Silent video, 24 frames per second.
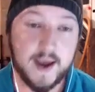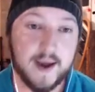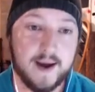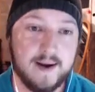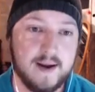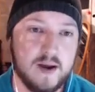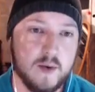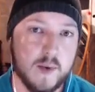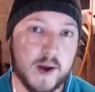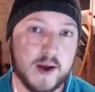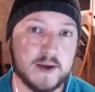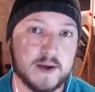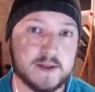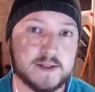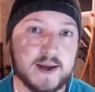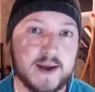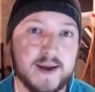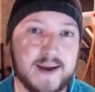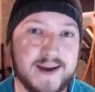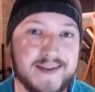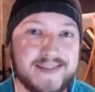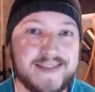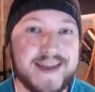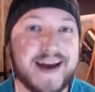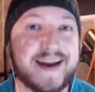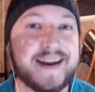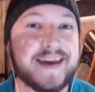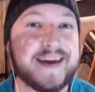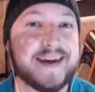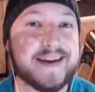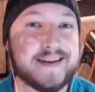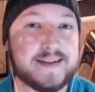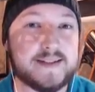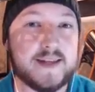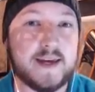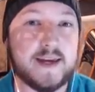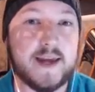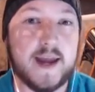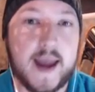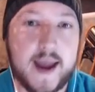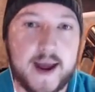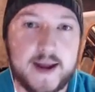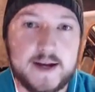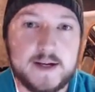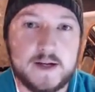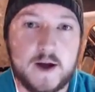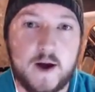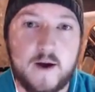Anyways, that is the
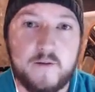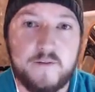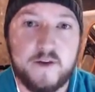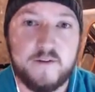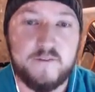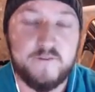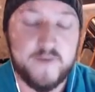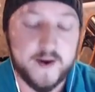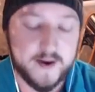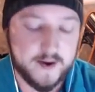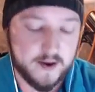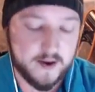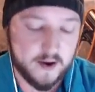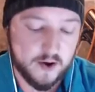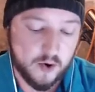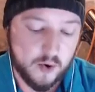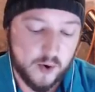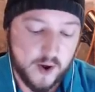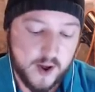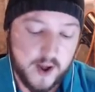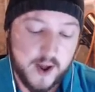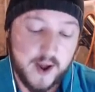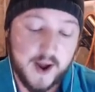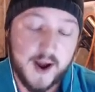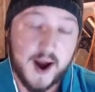end of the video.